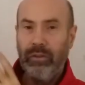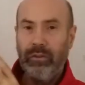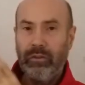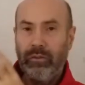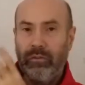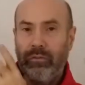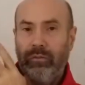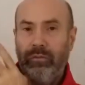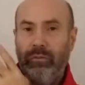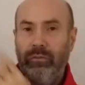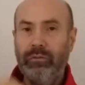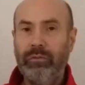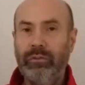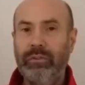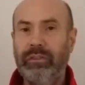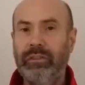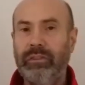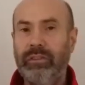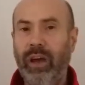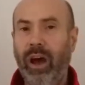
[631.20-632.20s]
through the
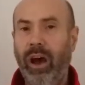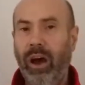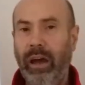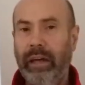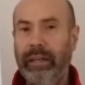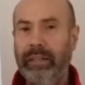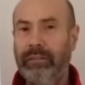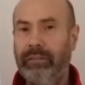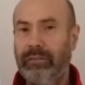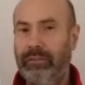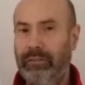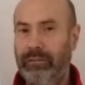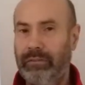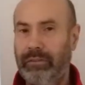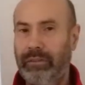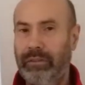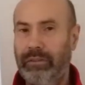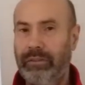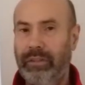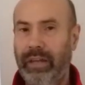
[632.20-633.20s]
sides of
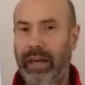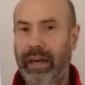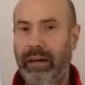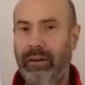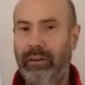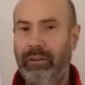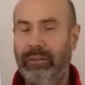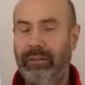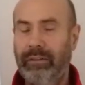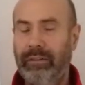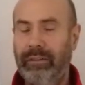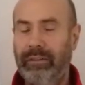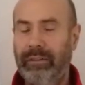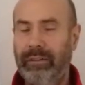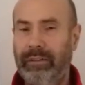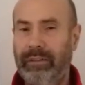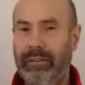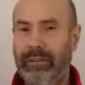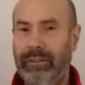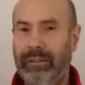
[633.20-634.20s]
the cell
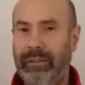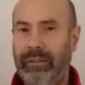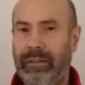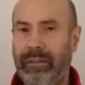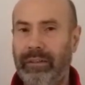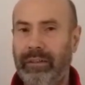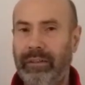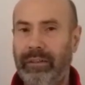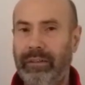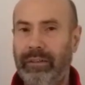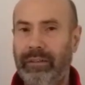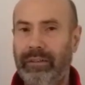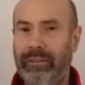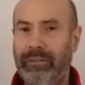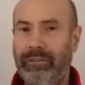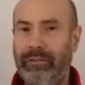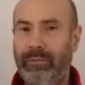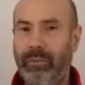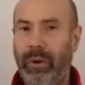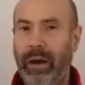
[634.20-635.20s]

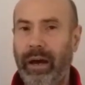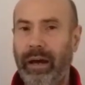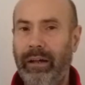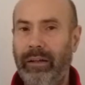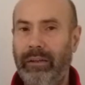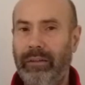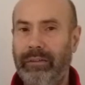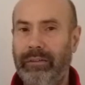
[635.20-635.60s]
as well.